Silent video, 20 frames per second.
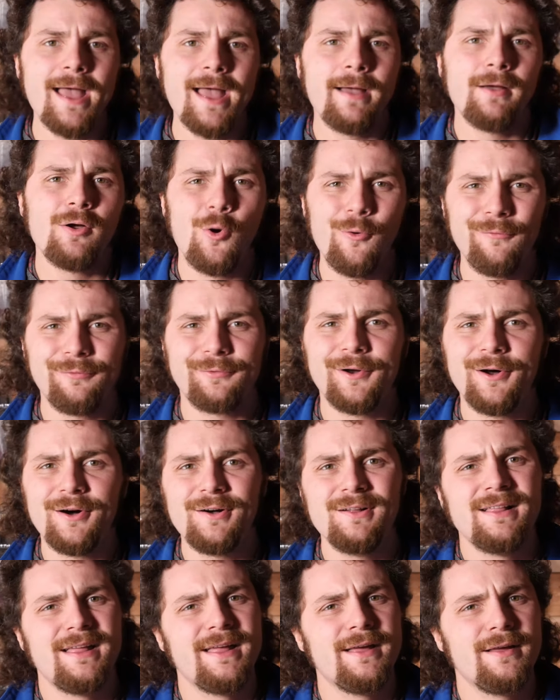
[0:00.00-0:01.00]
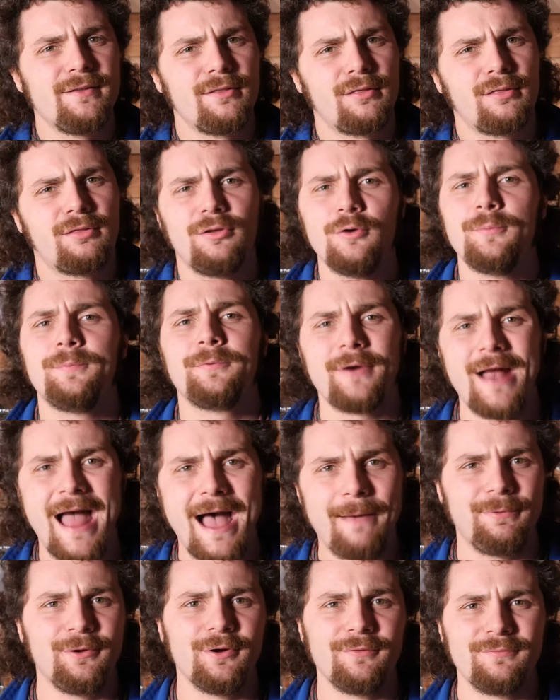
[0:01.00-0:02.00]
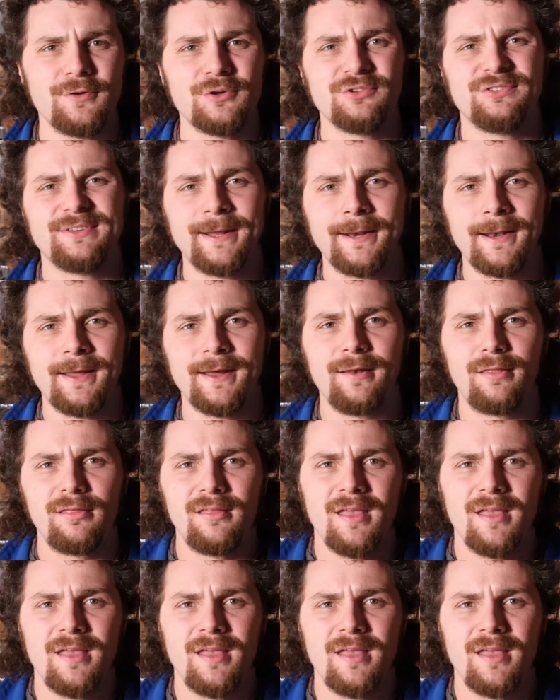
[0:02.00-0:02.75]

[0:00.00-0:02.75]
yeah, overall, super happy with those headlights.